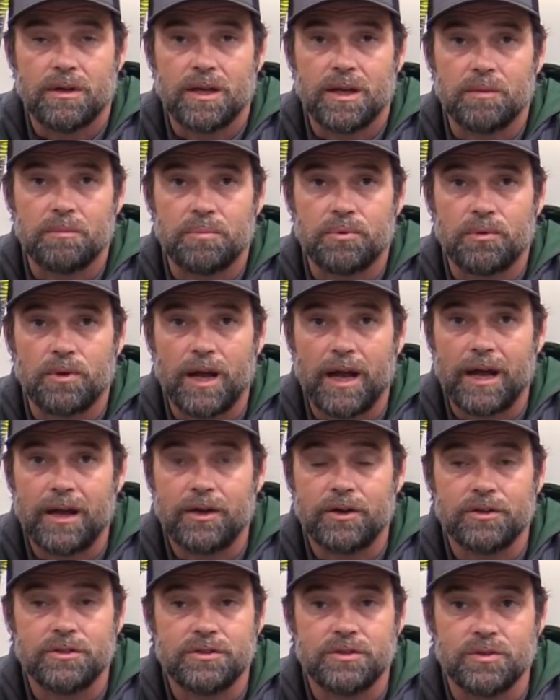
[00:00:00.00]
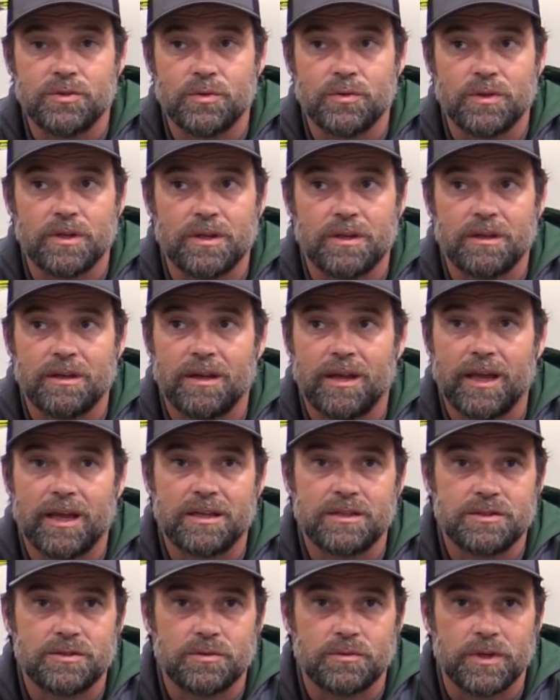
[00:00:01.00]
and prior to the
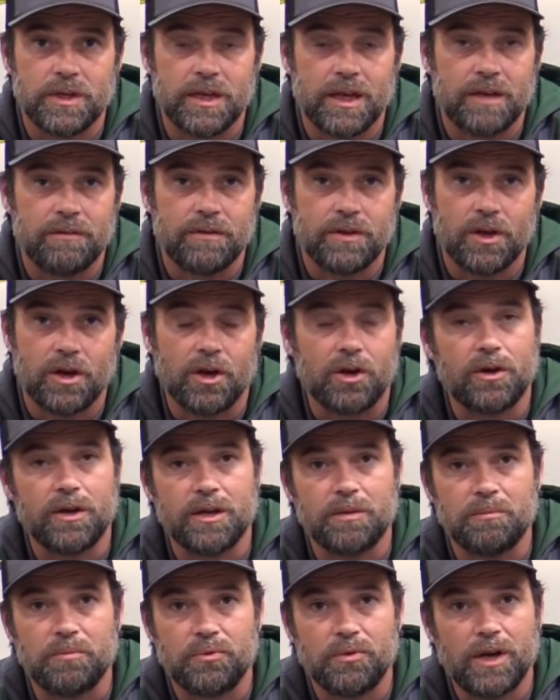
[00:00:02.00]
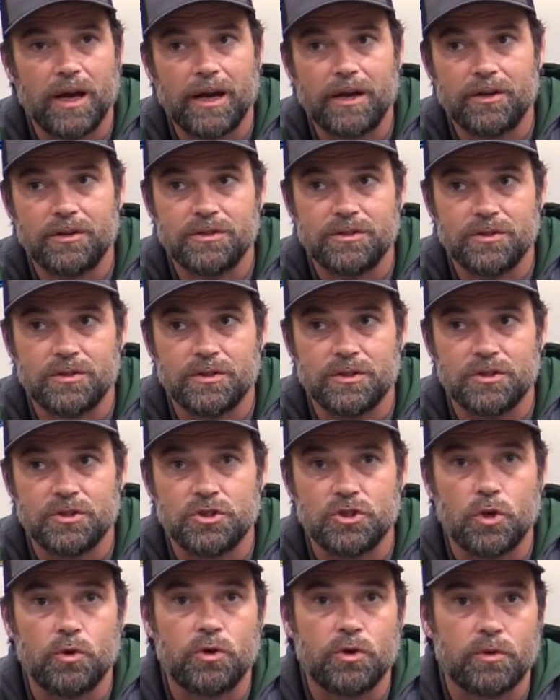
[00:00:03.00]
X3 AVR, and prior to the
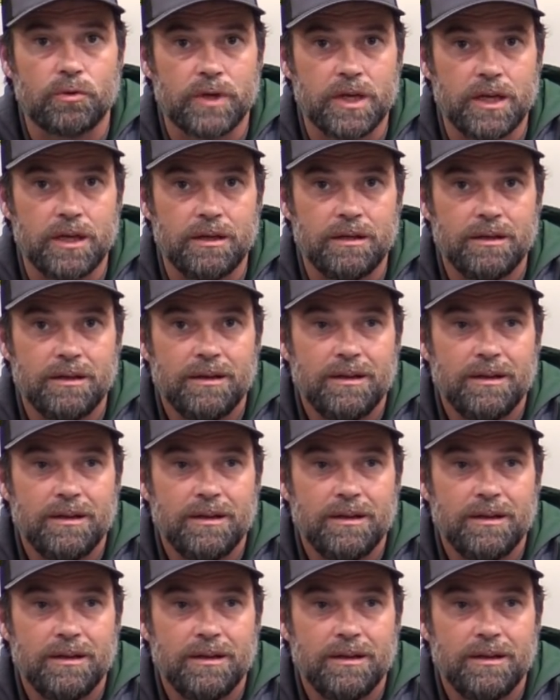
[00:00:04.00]
Jokery,